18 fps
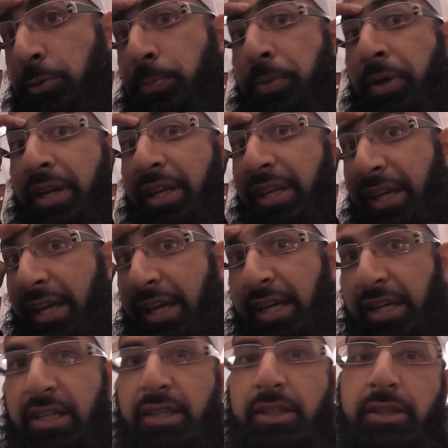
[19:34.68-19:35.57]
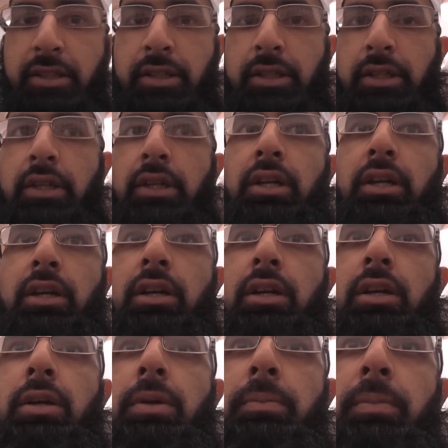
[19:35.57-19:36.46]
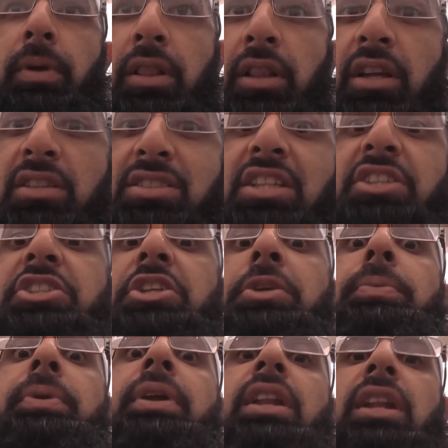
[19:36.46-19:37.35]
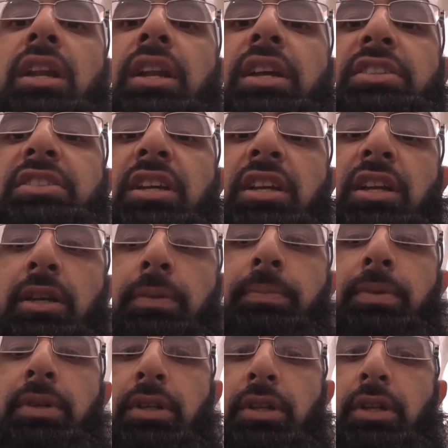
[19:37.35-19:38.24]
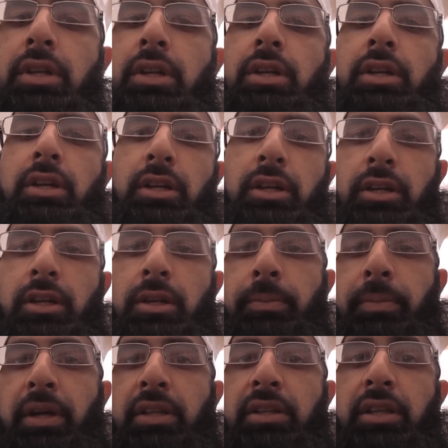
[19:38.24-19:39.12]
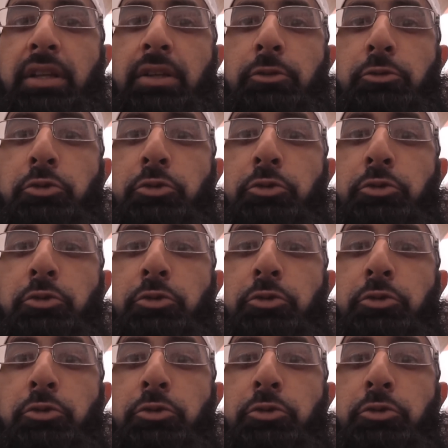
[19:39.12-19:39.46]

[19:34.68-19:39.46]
was praying here, Allah sent Jibreel alayhi salam, and then